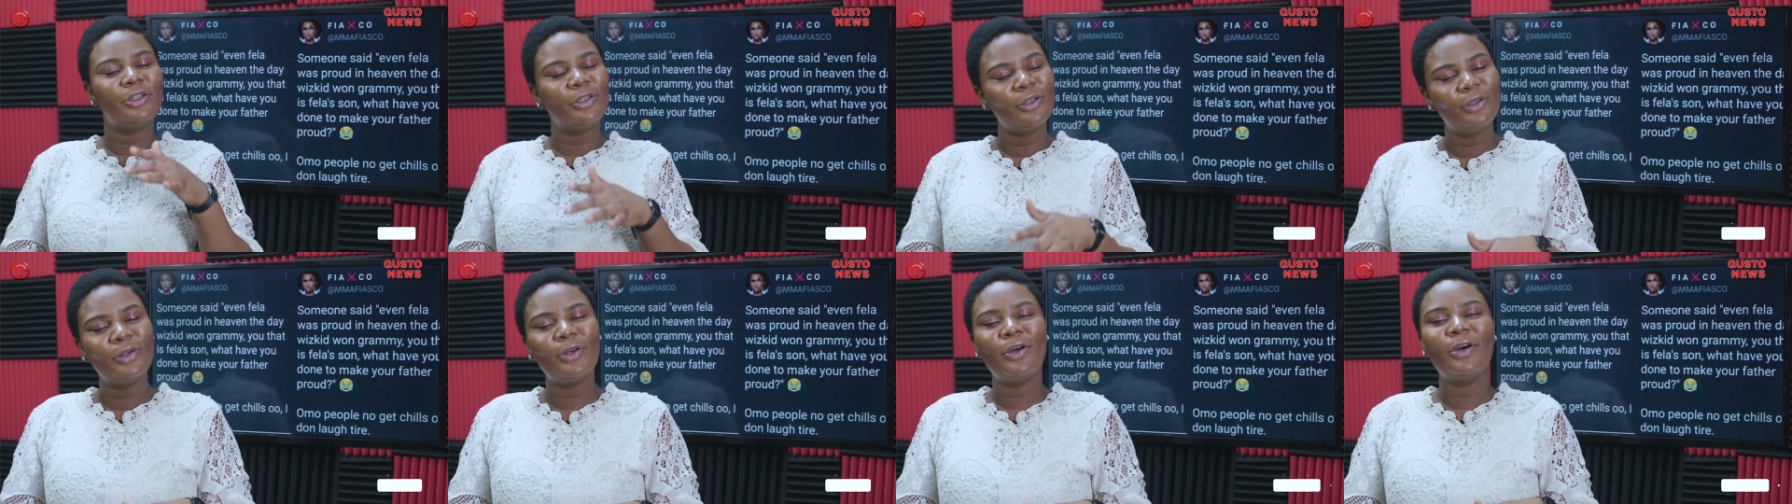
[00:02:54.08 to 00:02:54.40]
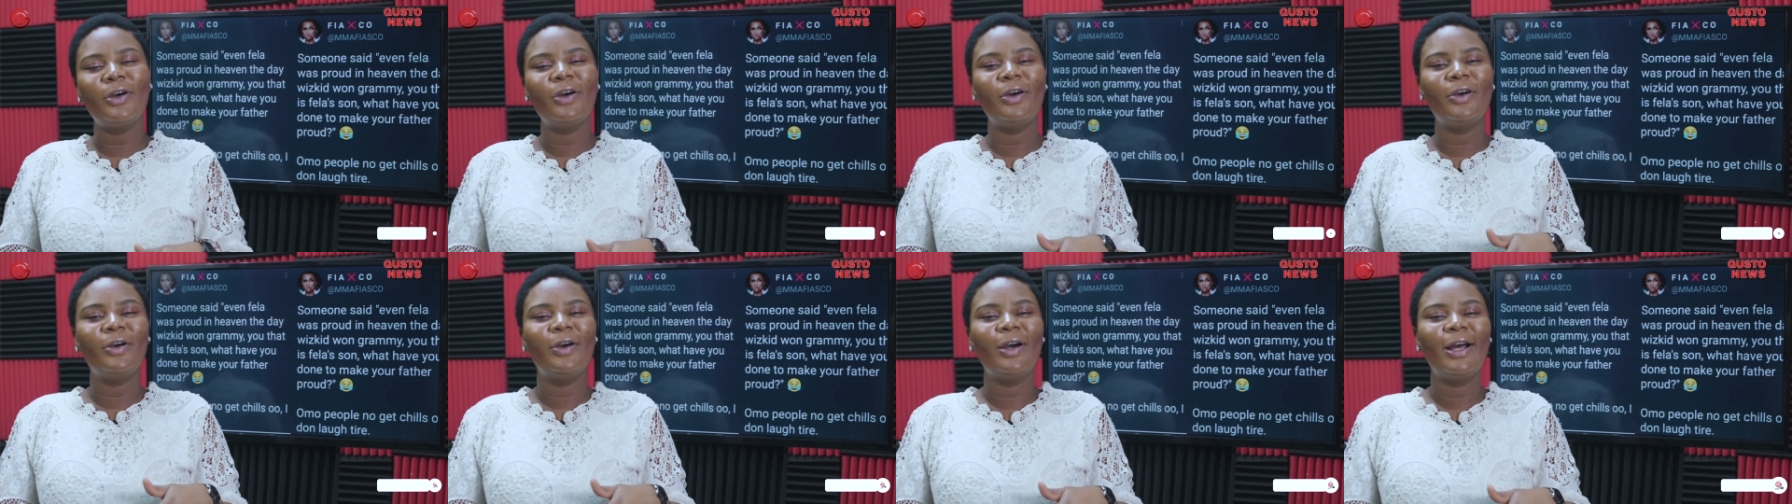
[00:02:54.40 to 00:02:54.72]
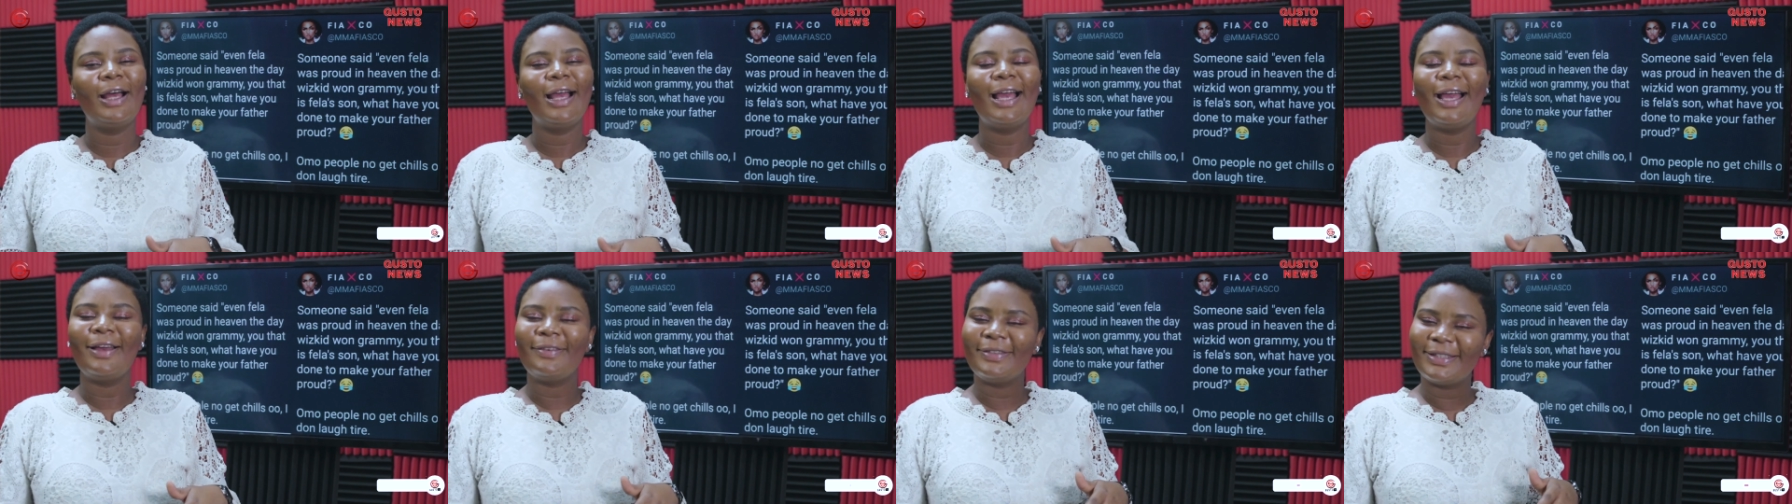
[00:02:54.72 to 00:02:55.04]
You know,
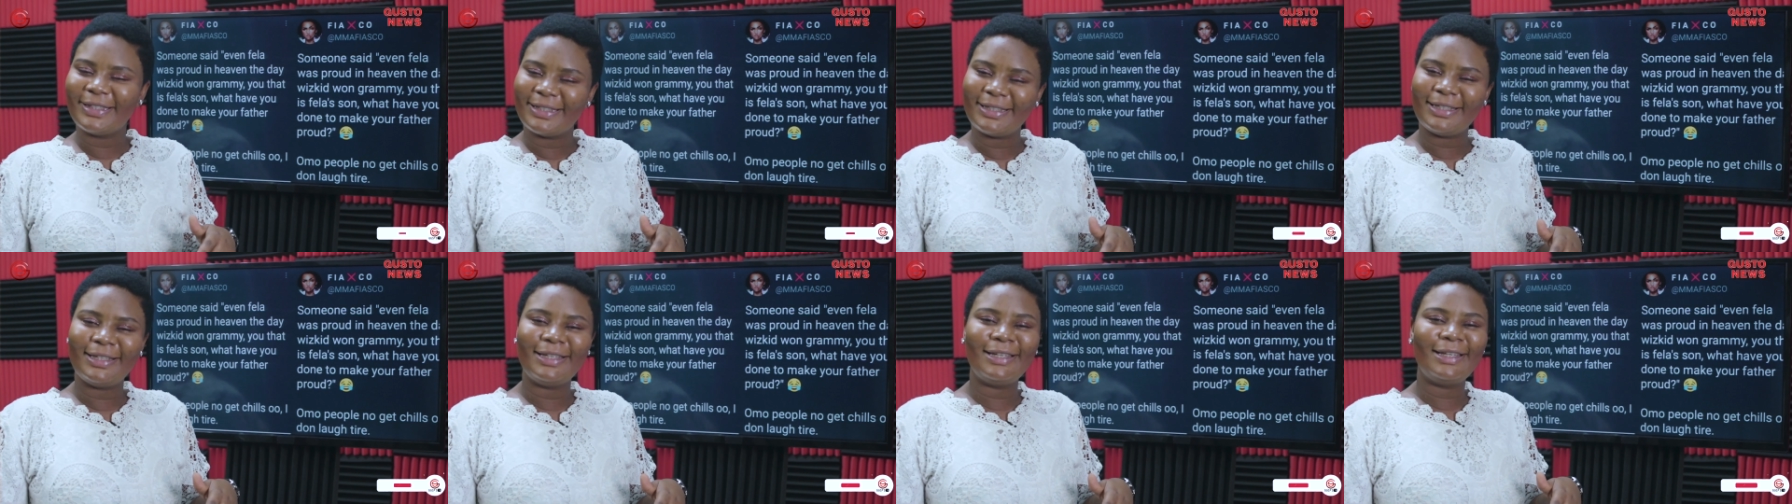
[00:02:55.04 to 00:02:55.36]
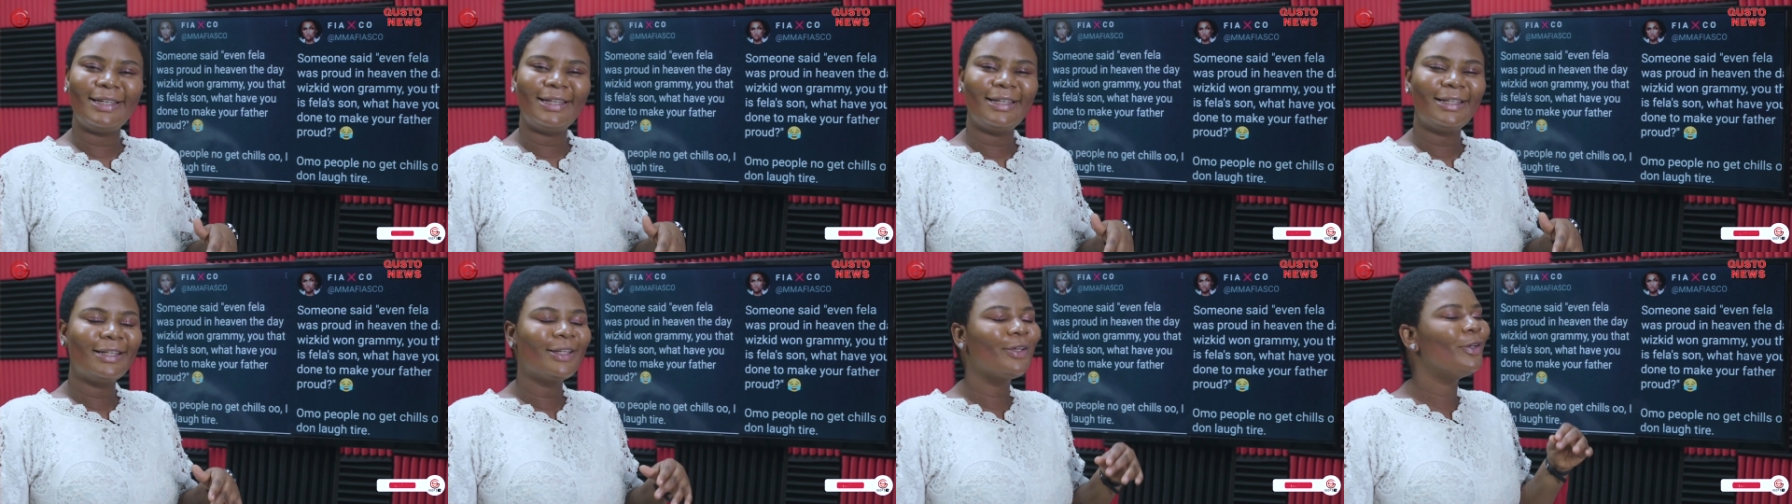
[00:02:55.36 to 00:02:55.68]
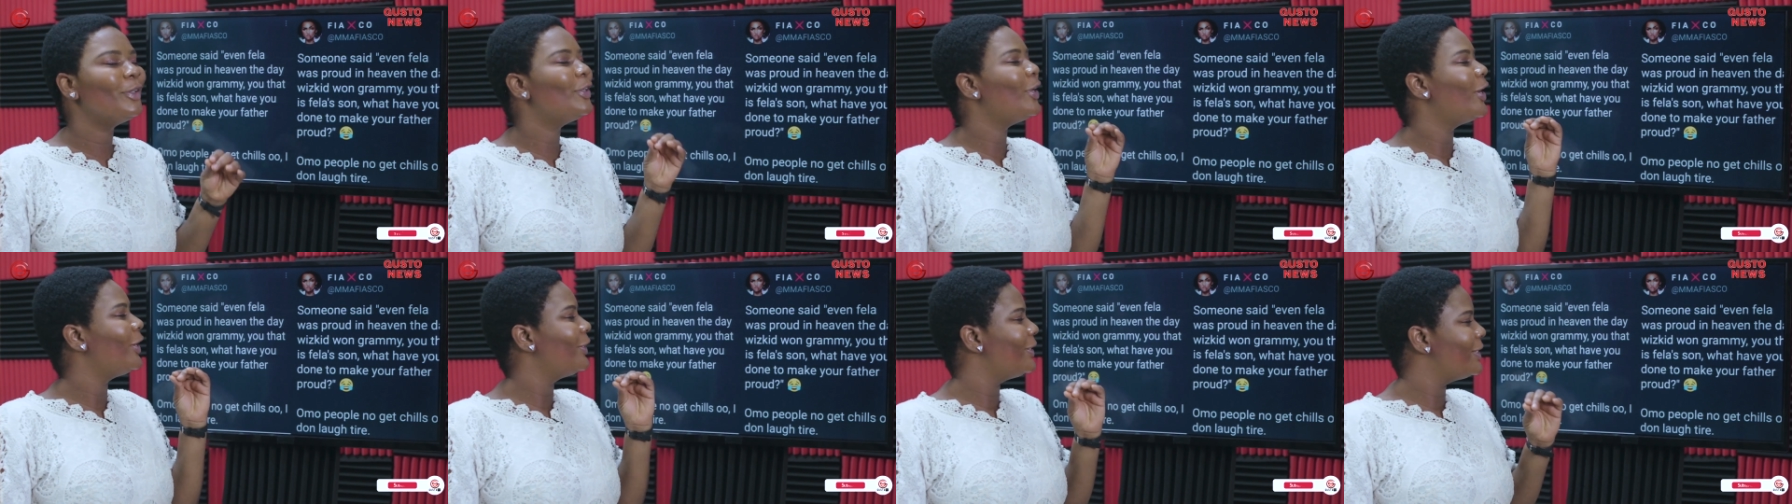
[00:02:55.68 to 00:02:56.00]
FC, they
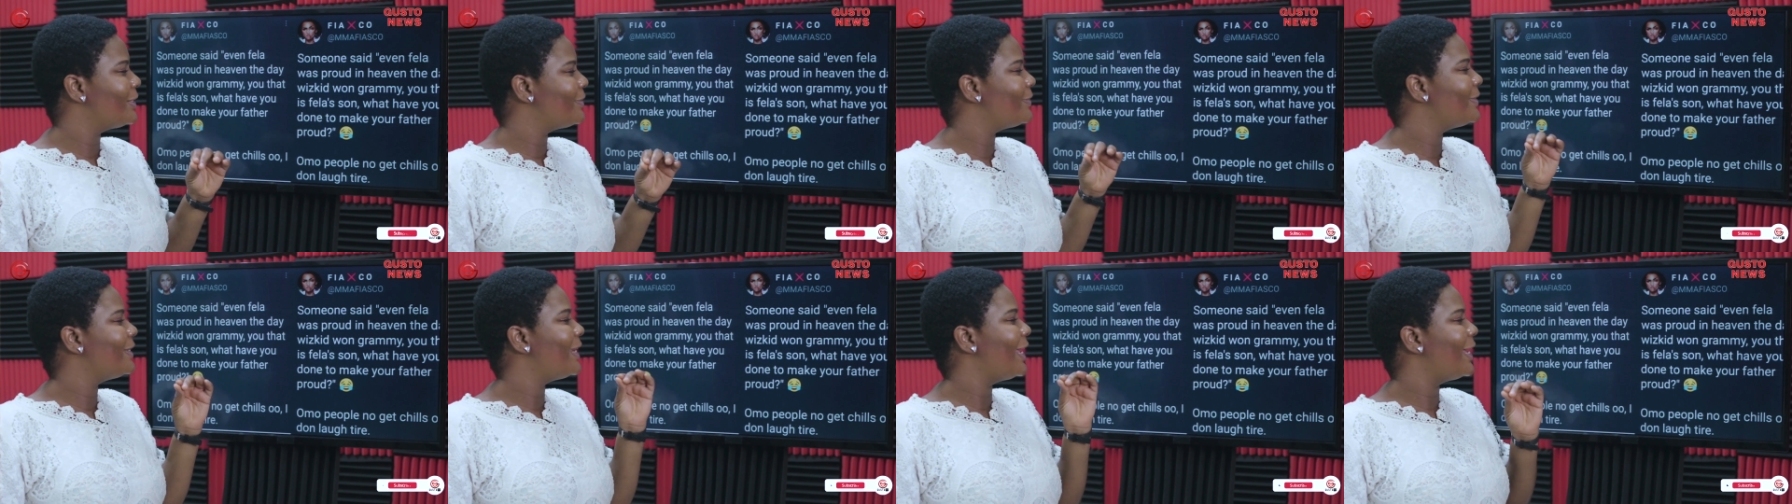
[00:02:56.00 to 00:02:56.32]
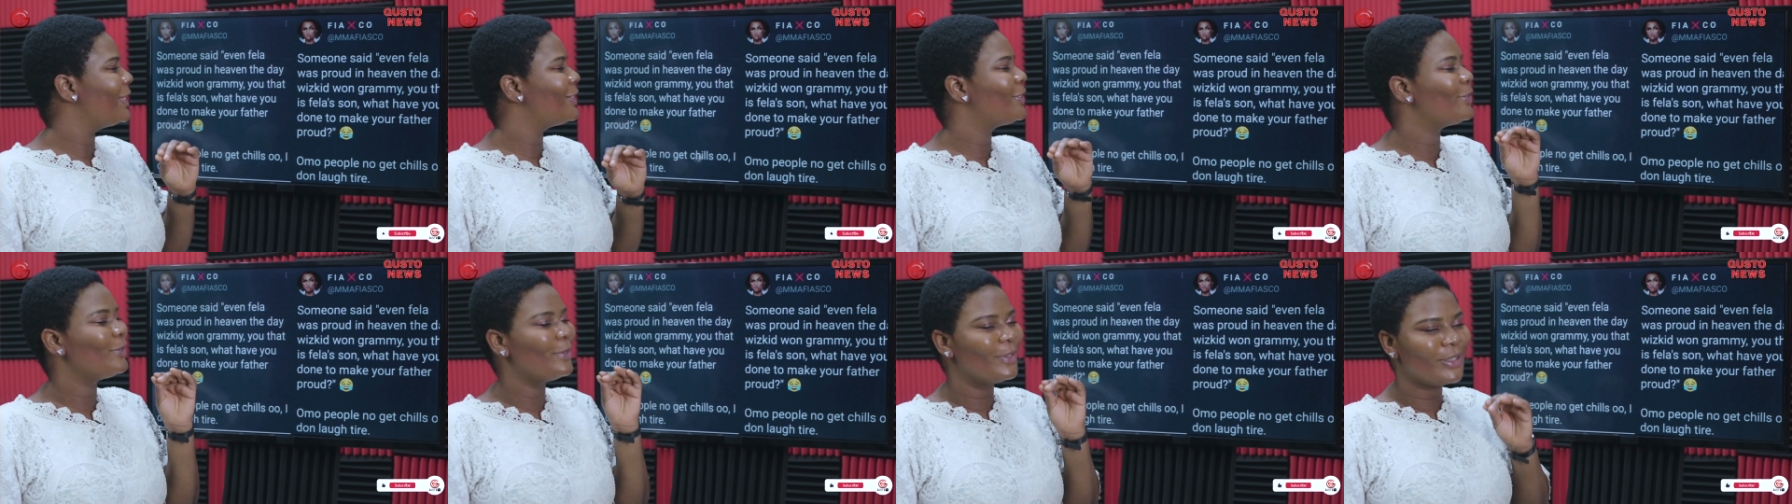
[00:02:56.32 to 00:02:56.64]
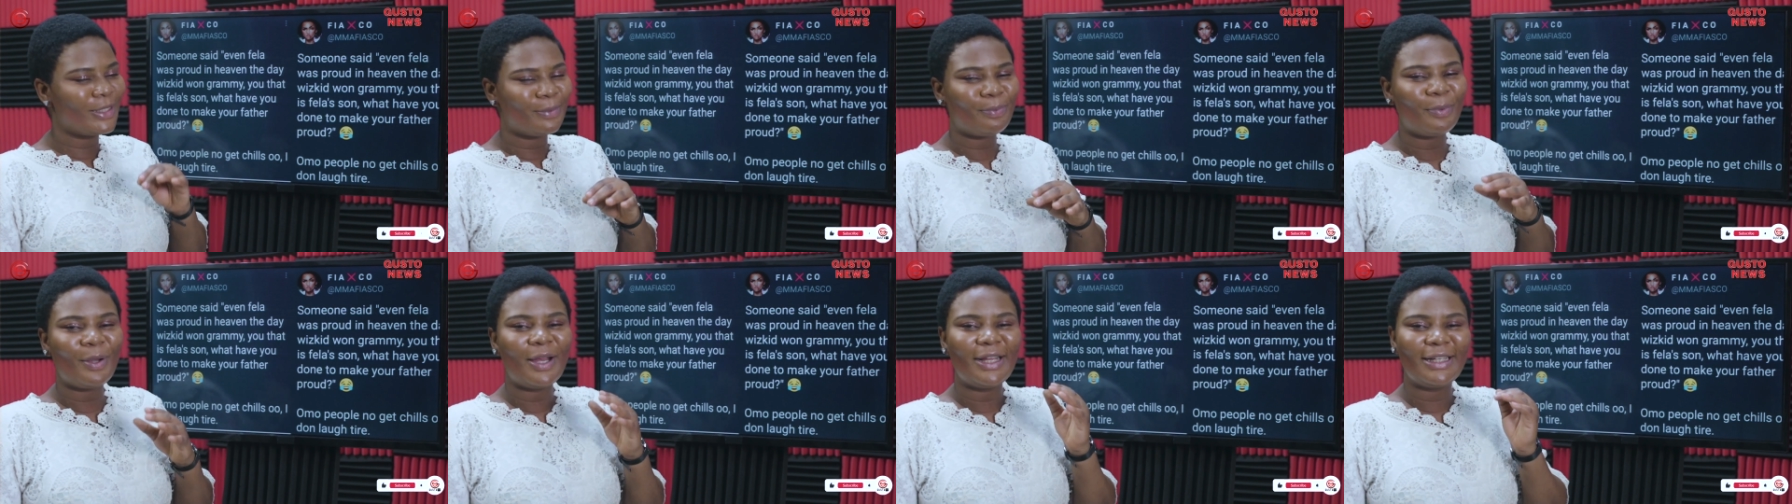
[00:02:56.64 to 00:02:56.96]
would always be there to
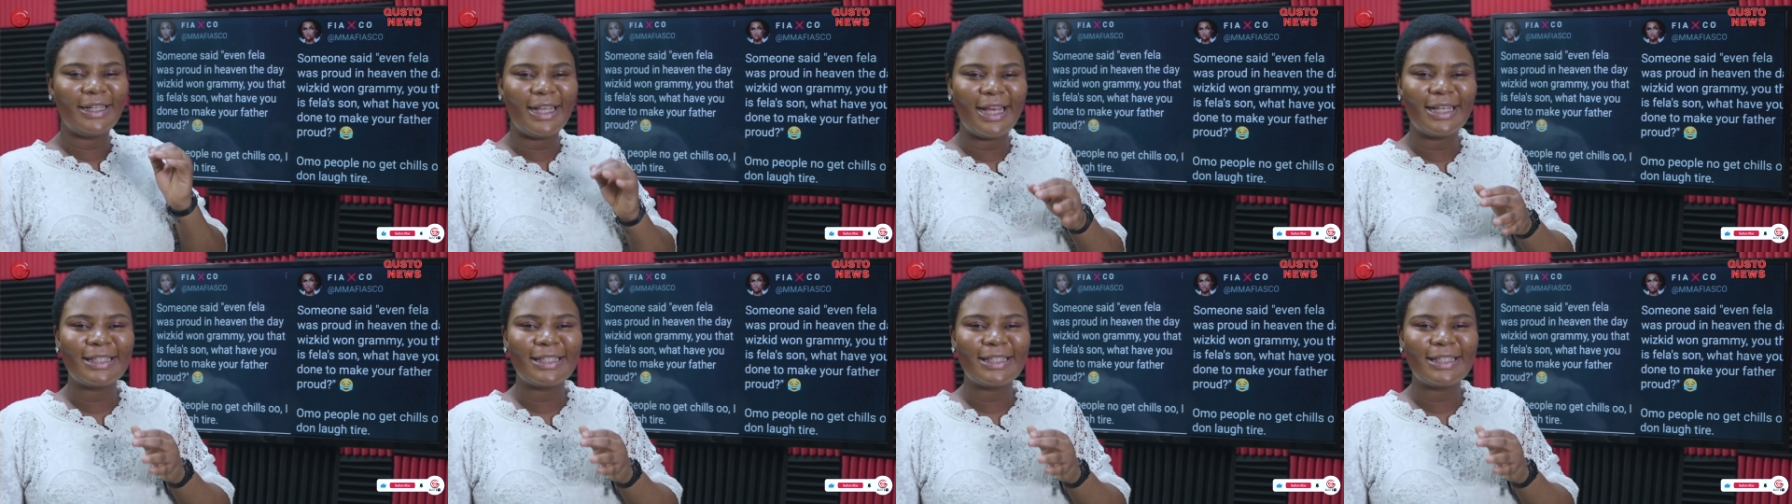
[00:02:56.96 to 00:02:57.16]
respond.